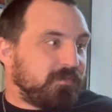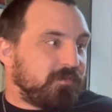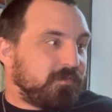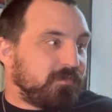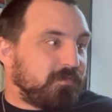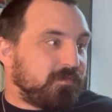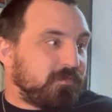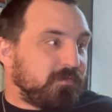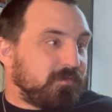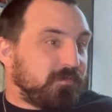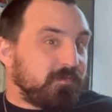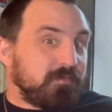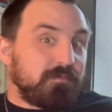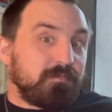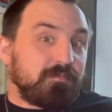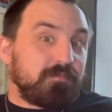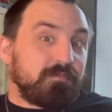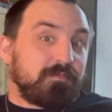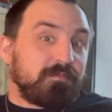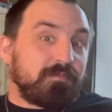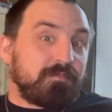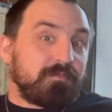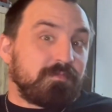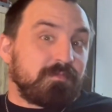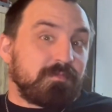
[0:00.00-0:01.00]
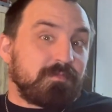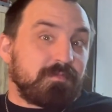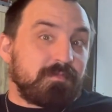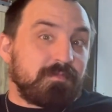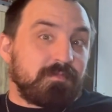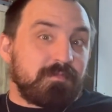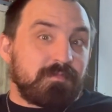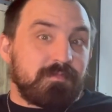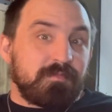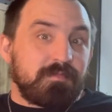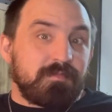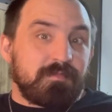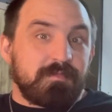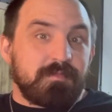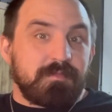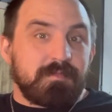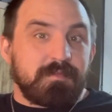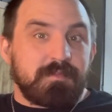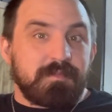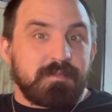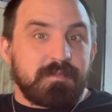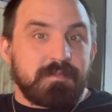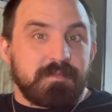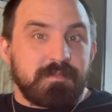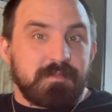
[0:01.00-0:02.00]

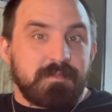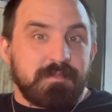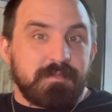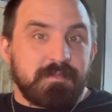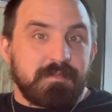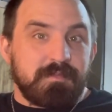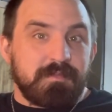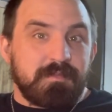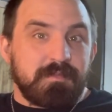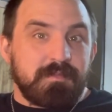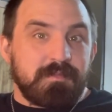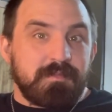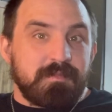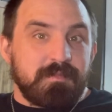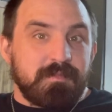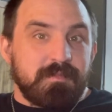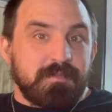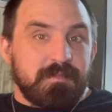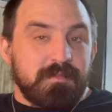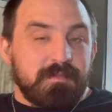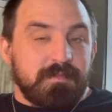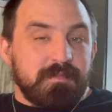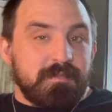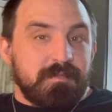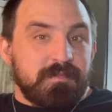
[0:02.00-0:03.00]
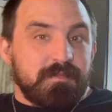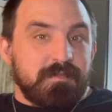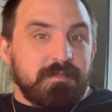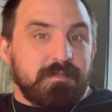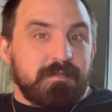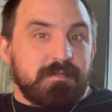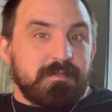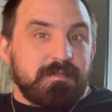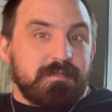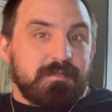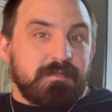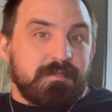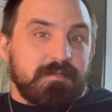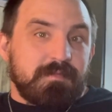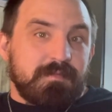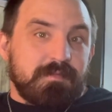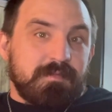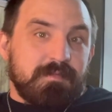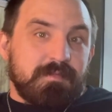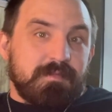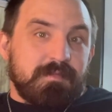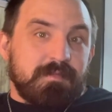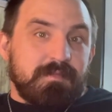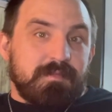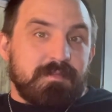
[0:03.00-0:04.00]

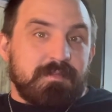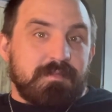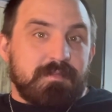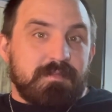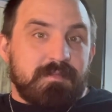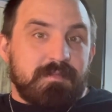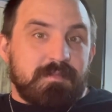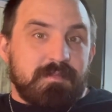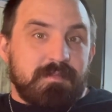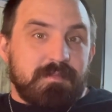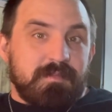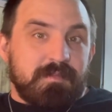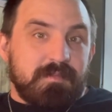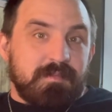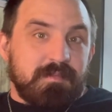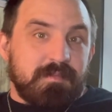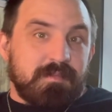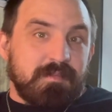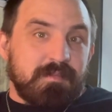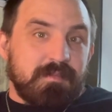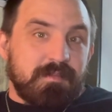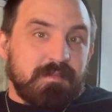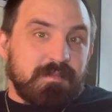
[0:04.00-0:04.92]
(silent)